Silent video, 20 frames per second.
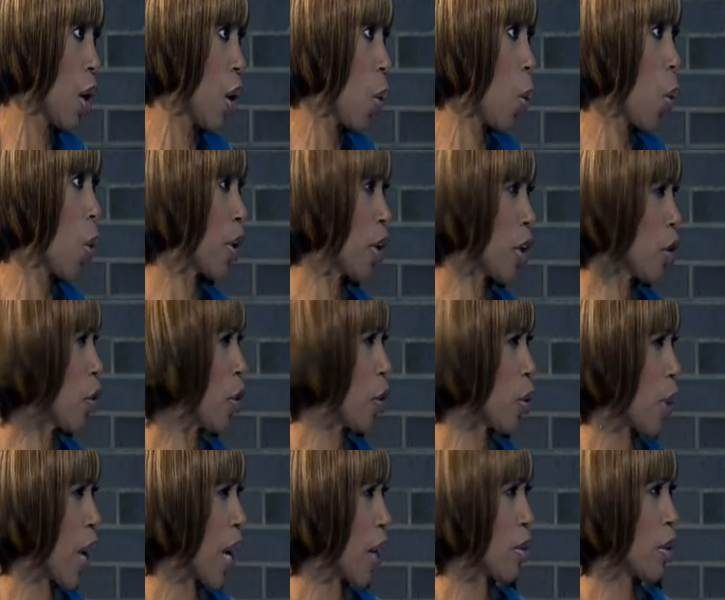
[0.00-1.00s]
What do you
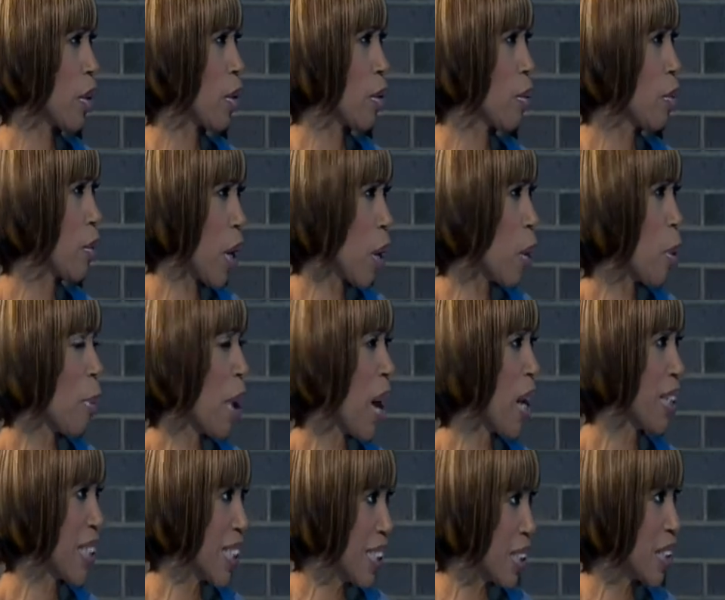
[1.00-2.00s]
do? How do you go
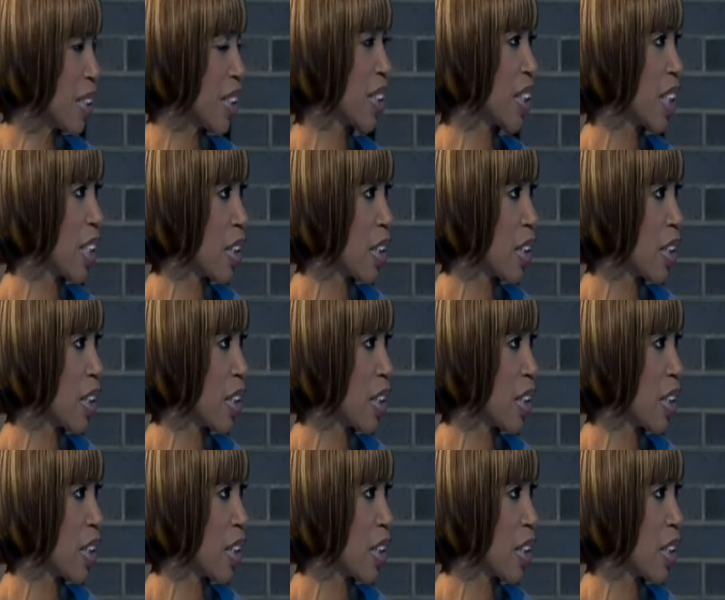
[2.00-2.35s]
about distancing